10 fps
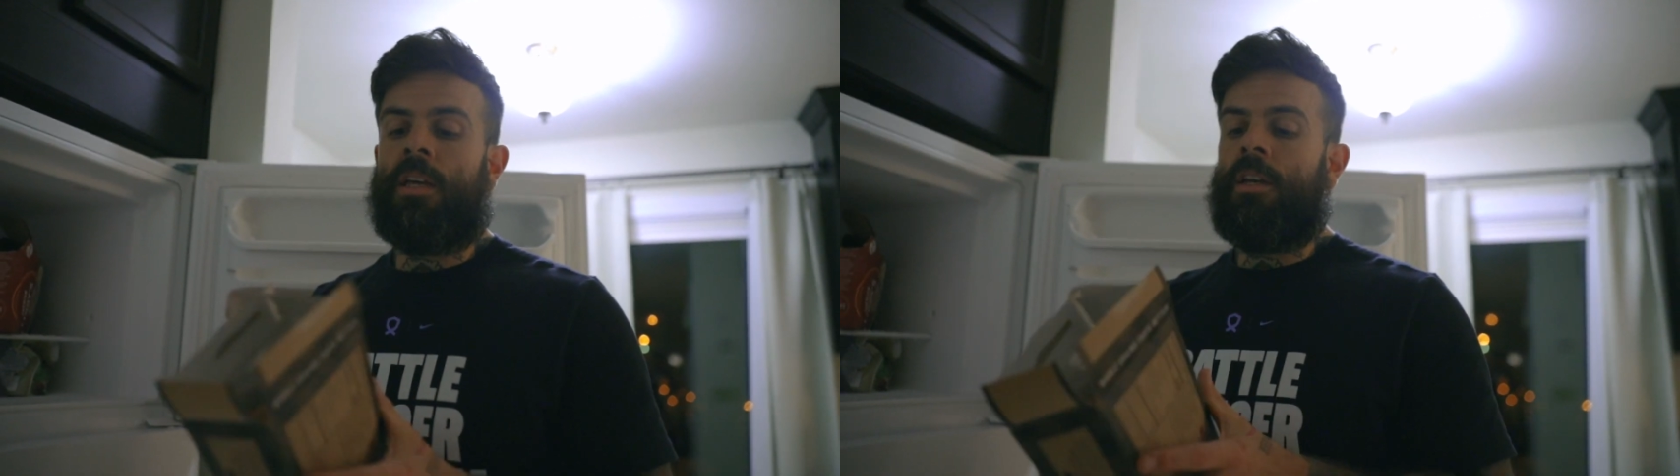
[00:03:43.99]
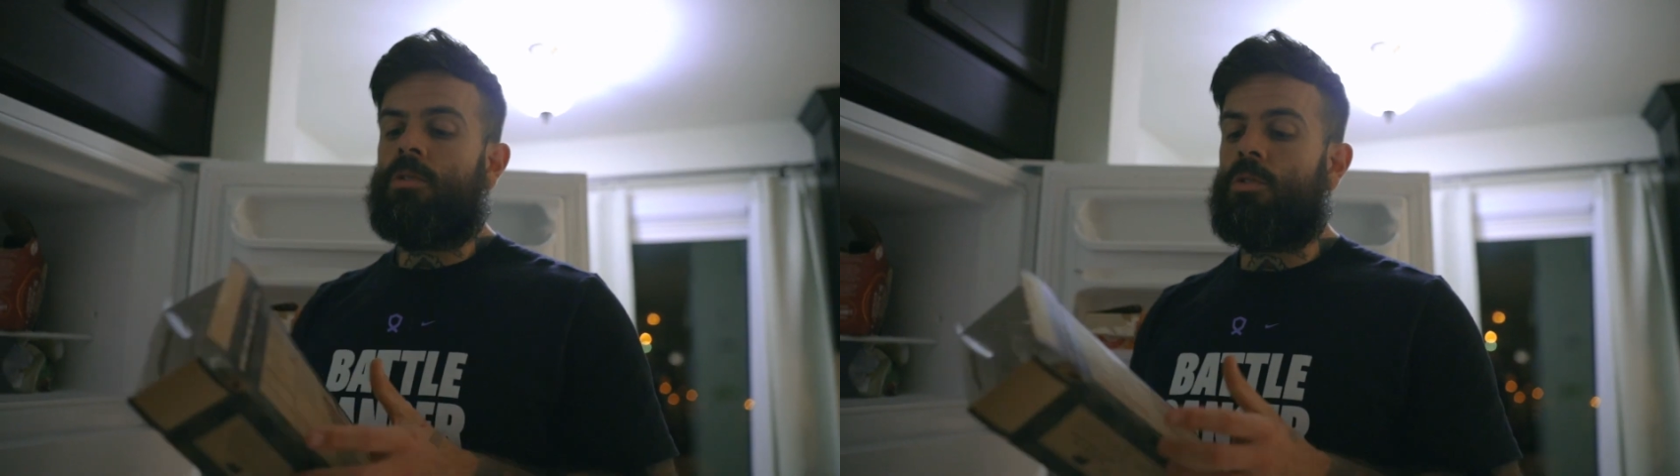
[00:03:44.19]

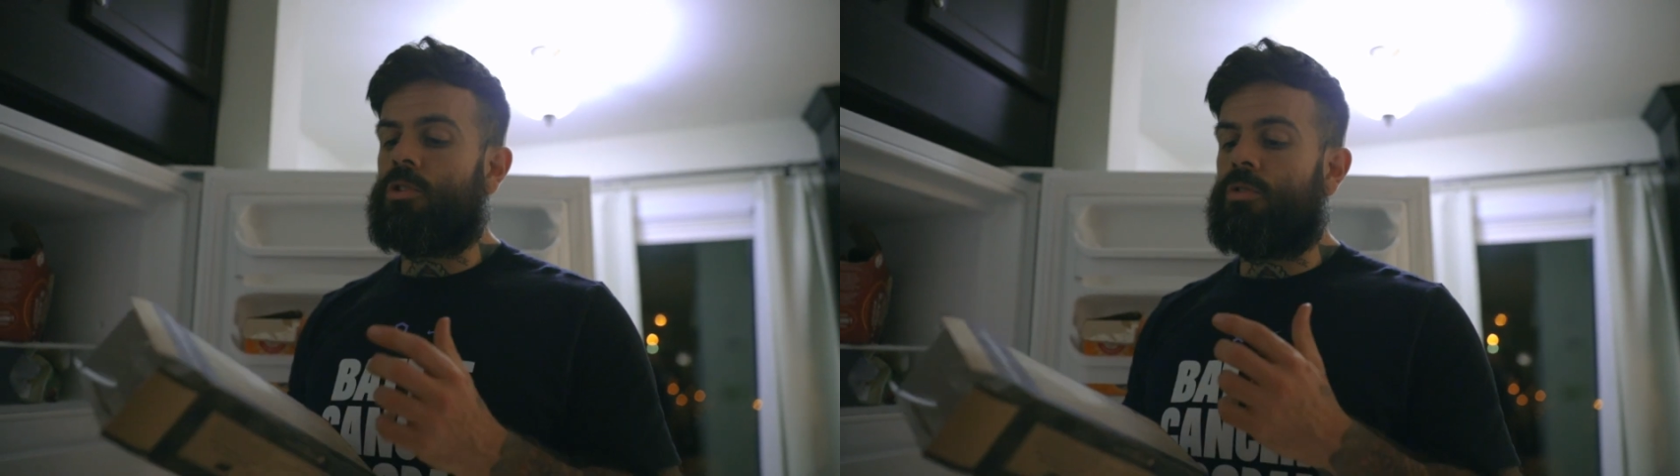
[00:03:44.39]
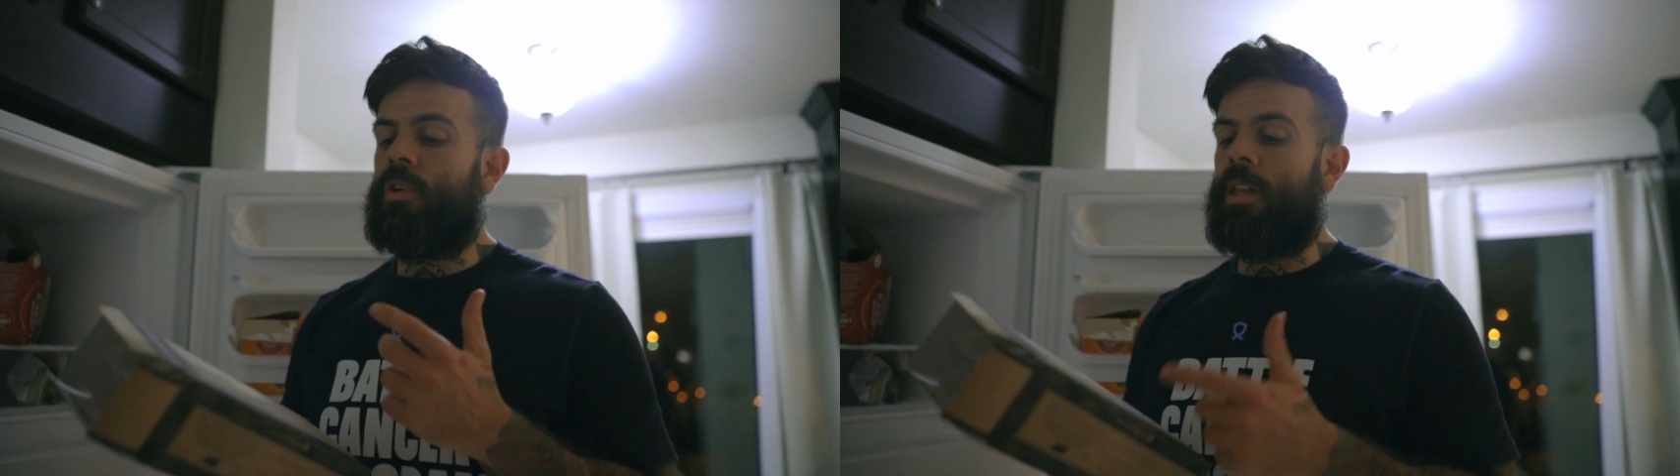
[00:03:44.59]
So it's
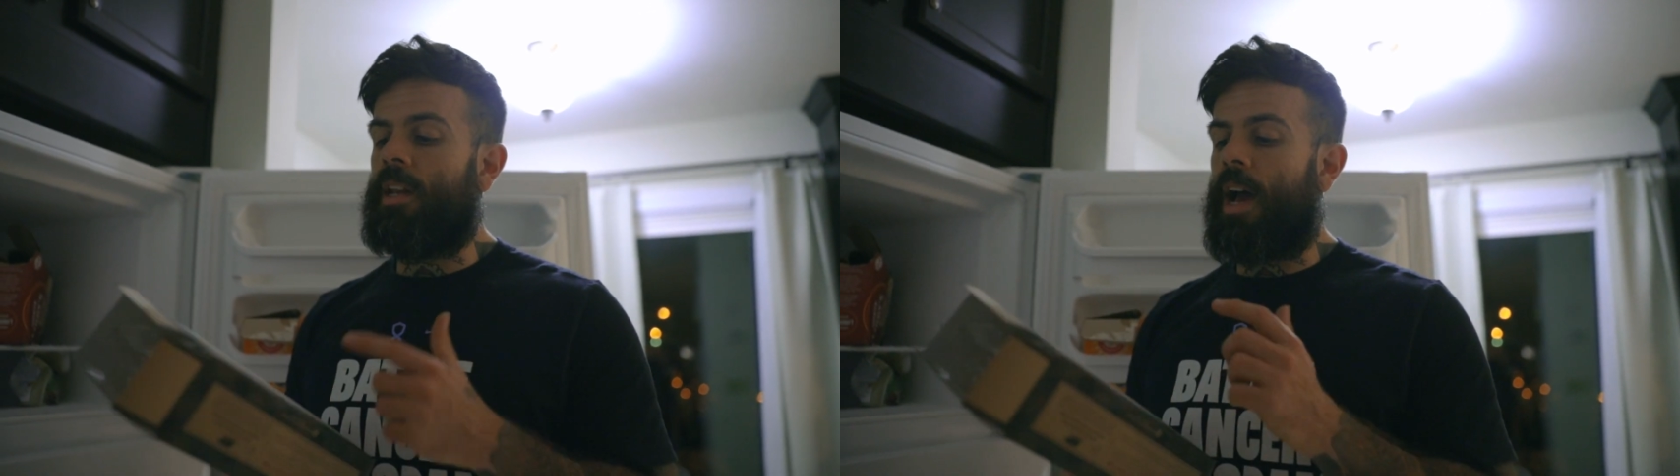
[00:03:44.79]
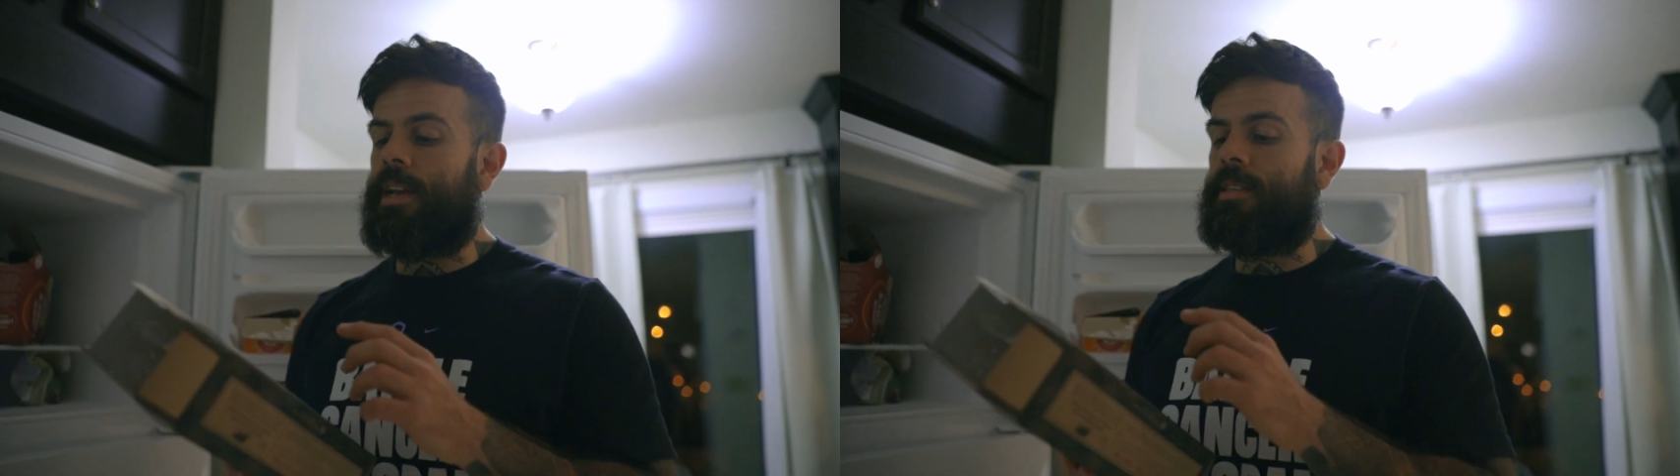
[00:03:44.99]
just a really
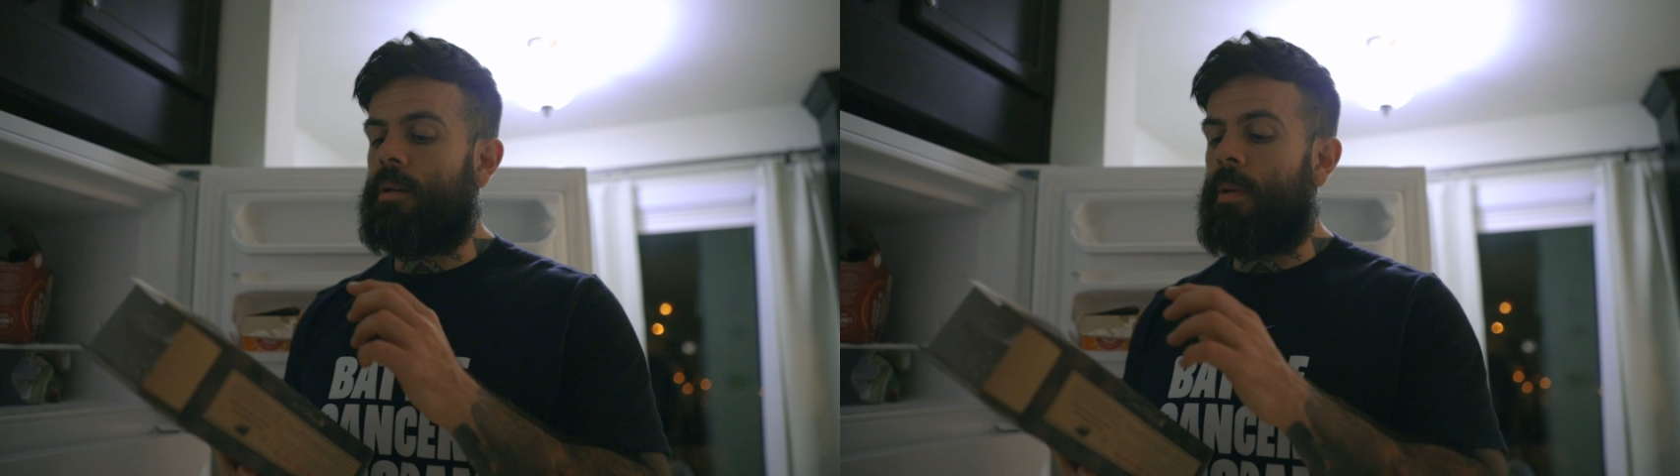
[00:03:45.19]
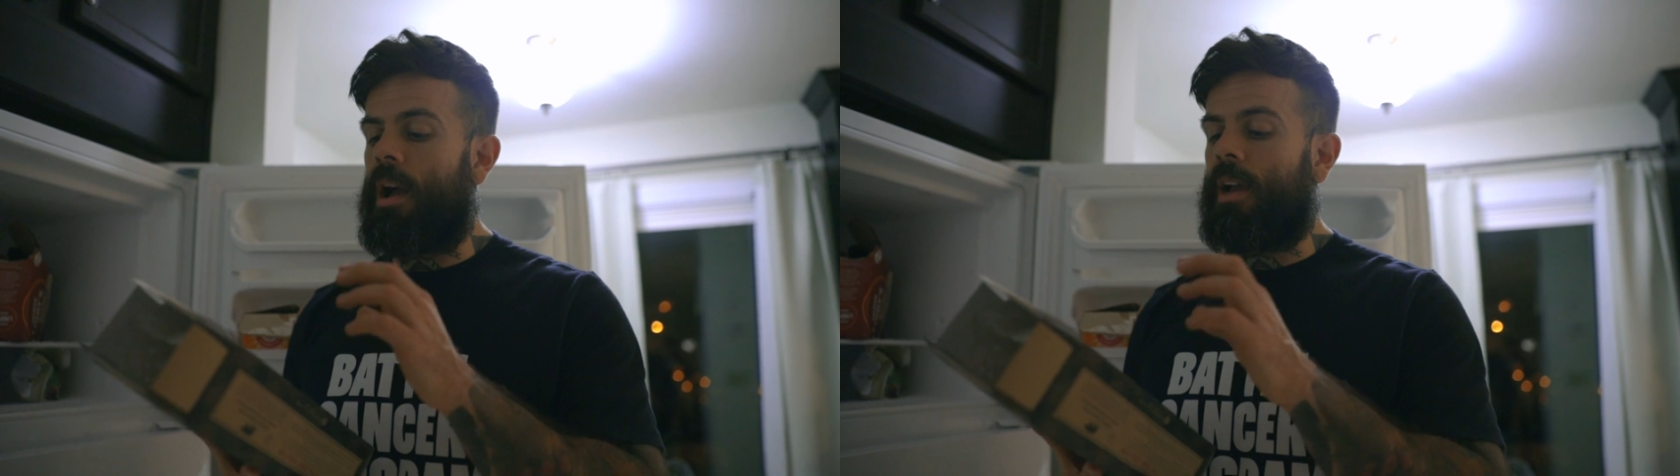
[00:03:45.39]
nice
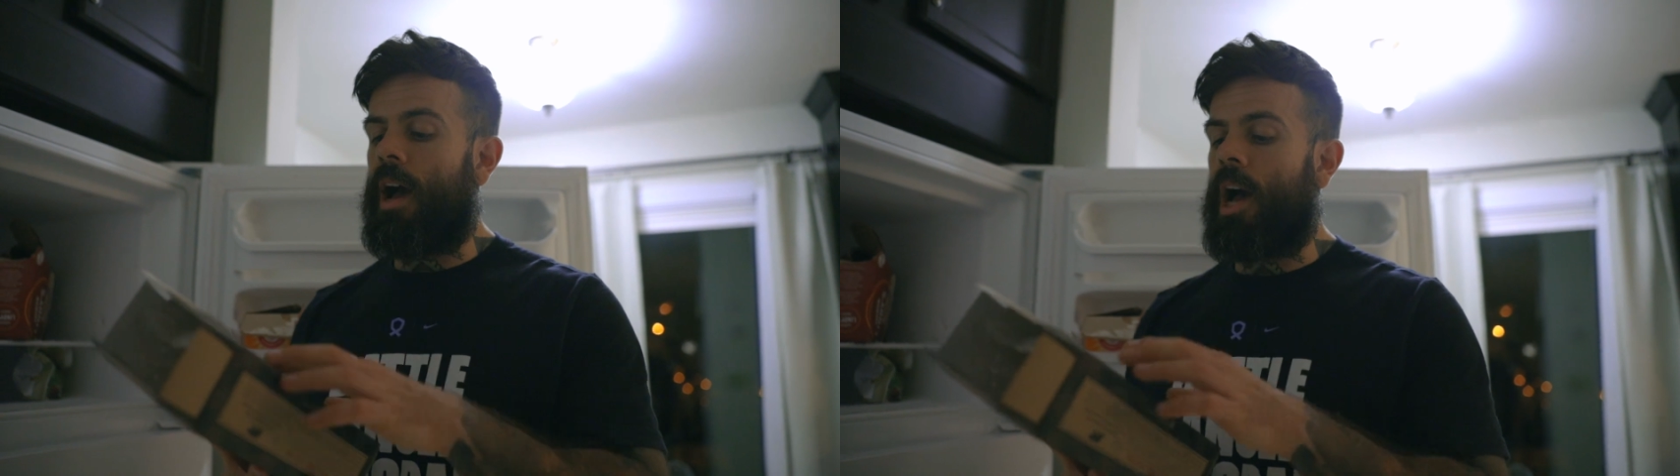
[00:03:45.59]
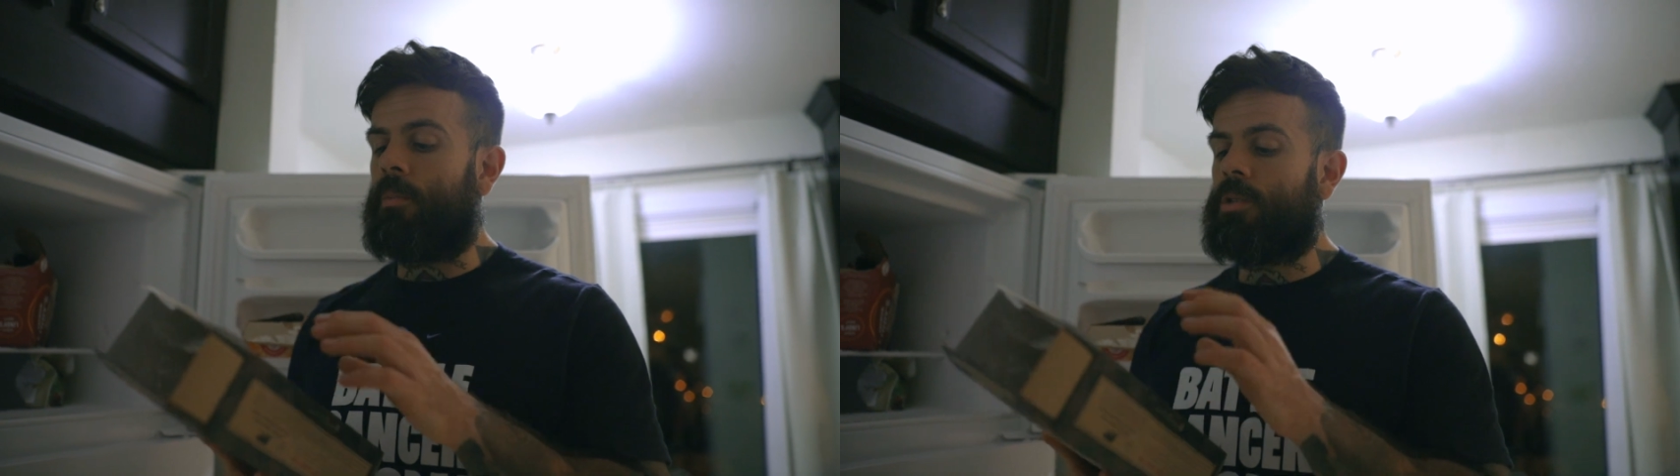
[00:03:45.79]
amount of
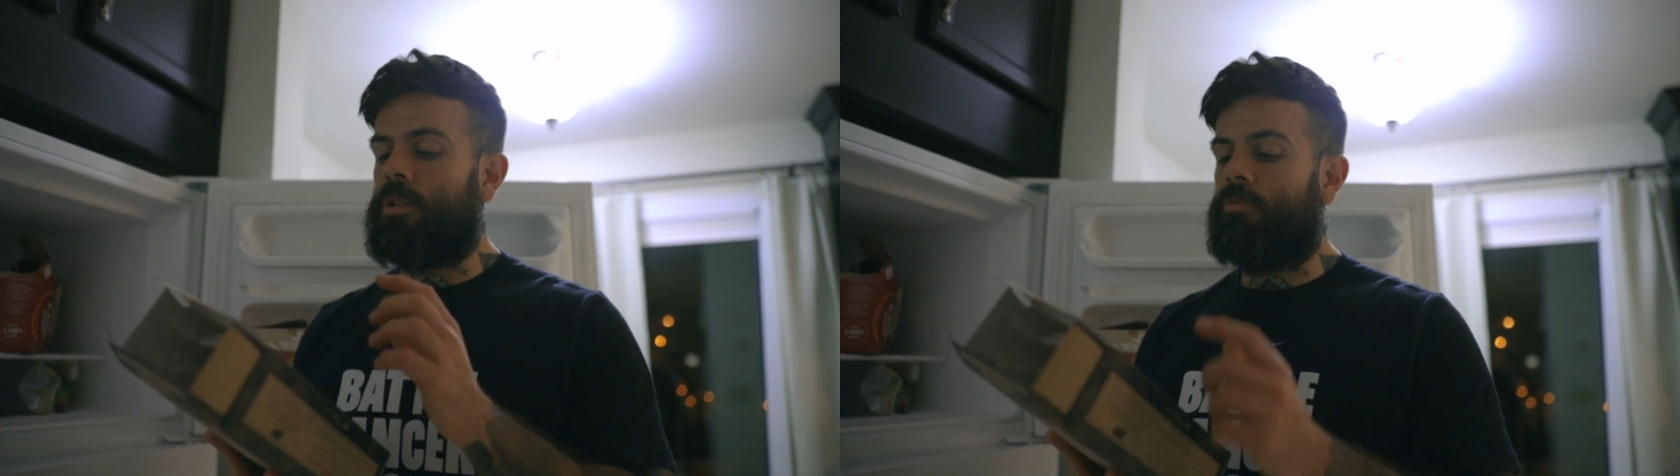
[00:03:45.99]
carbs,